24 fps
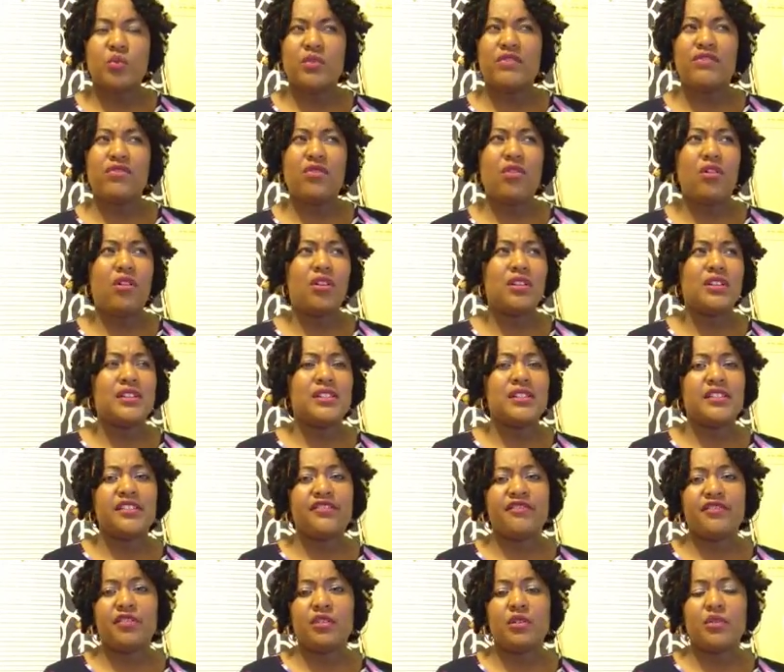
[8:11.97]
We've called in
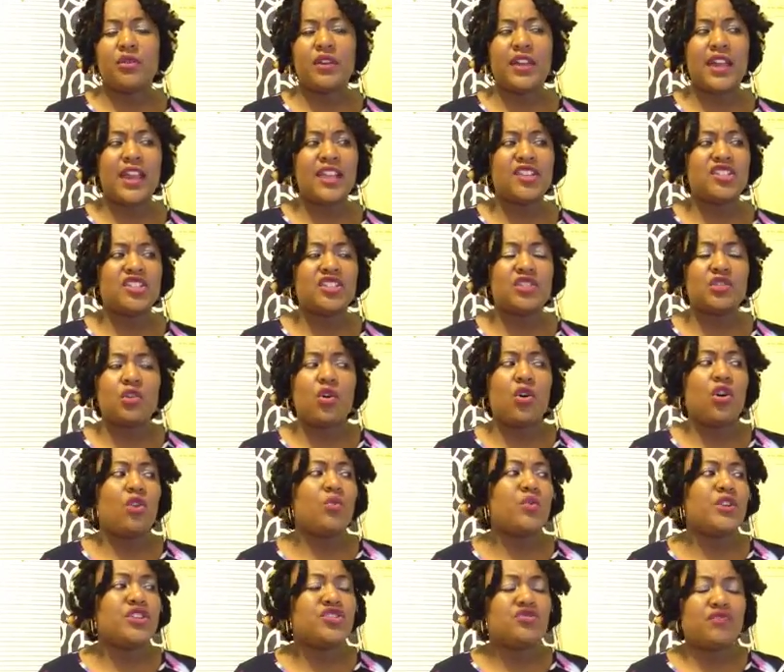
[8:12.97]
different locations.
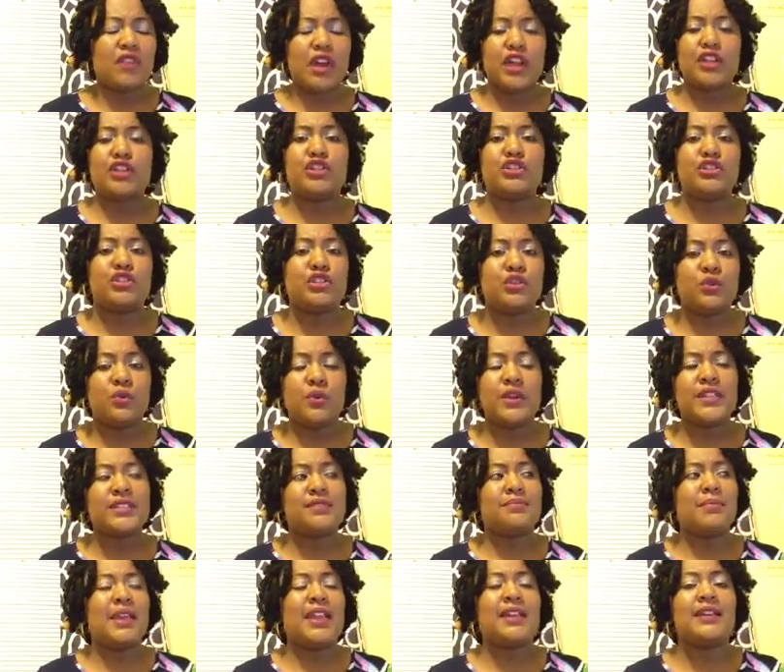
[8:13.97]
All we trying to do
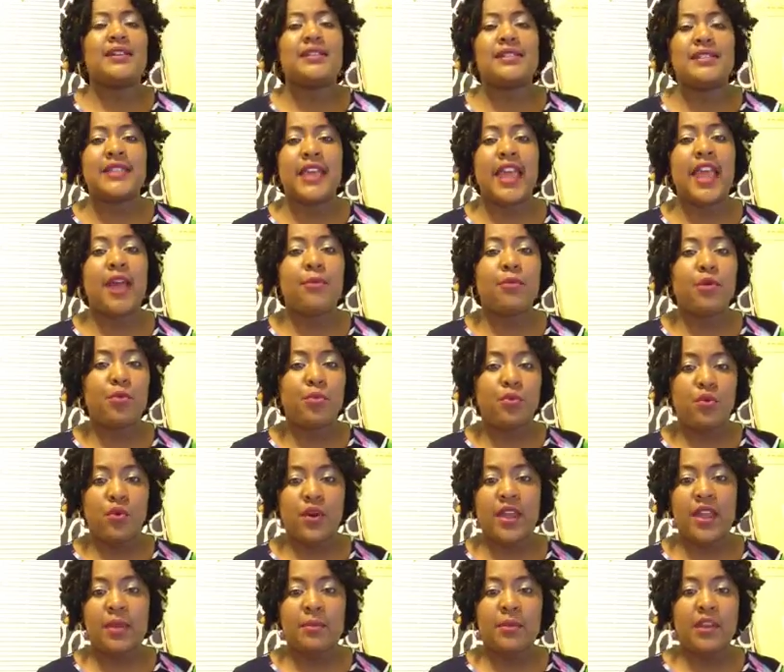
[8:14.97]
is make a damn
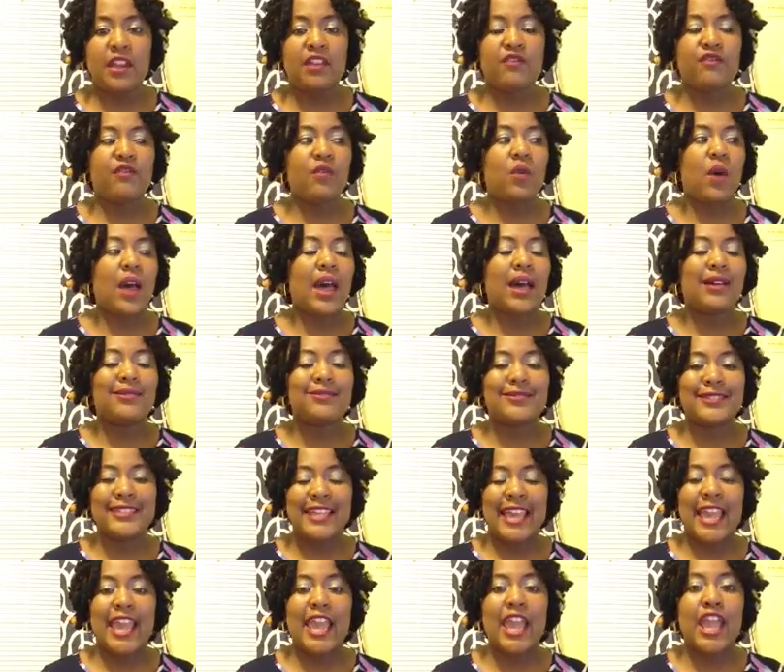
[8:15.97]
appointment for our
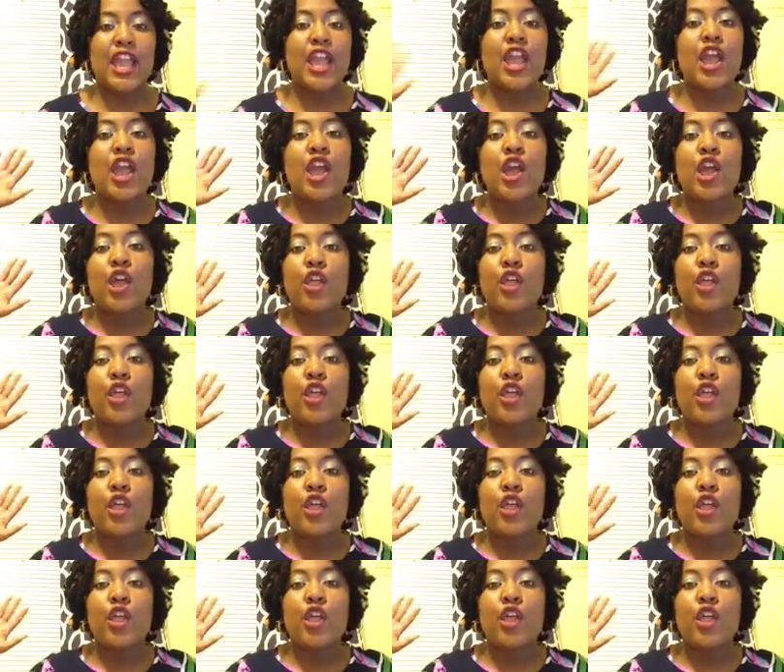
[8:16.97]
day